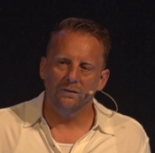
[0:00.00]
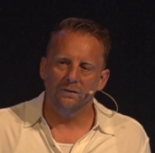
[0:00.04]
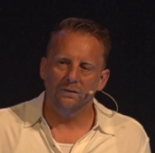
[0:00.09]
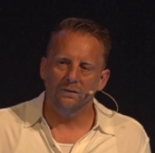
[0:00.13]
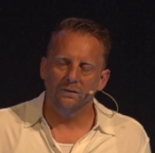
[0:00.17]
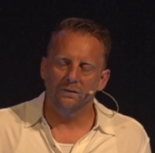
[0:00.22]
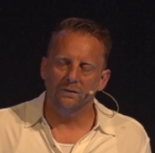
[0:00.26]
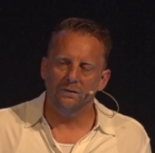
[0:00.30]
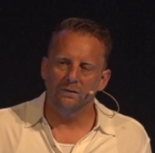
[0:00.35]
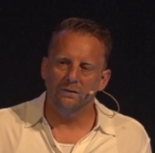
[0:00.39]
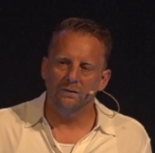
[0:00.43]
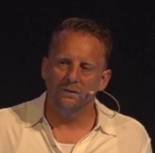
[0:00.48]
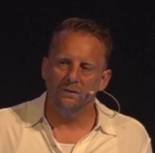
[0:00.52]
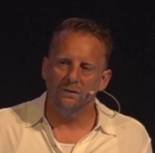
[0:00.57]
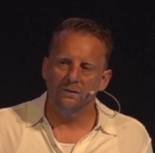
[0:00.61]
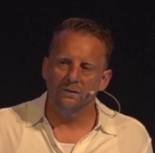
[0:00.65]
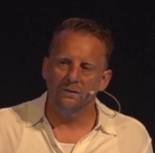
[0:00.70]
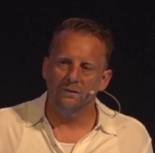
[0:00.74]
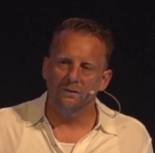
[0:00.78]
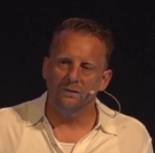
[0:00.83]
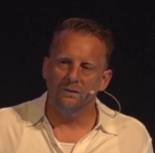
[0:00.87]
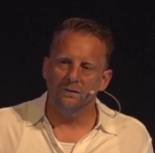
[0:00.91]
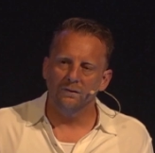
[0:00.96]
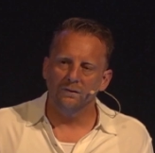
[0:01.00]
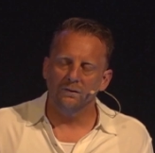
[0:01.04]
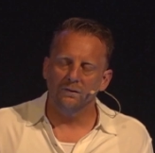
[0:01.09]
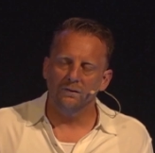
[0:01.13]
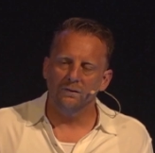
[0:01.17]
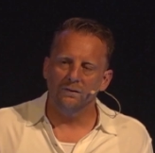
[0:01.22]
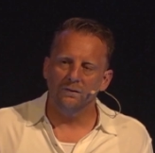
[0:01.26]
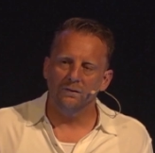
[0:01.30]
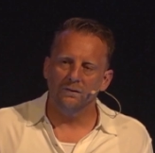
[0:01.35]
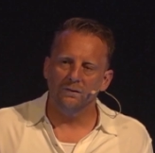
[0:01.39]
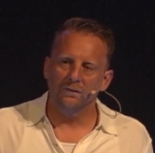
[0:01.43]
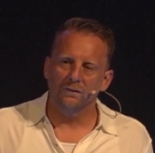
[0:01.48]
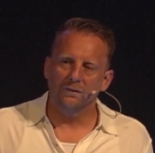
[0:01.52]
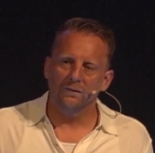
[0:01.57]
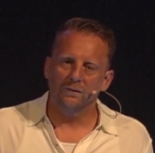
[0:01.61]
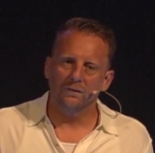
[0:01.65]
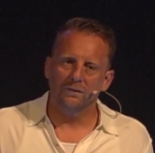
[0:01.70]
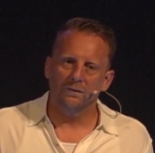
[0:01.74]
No one is speaking in this clip.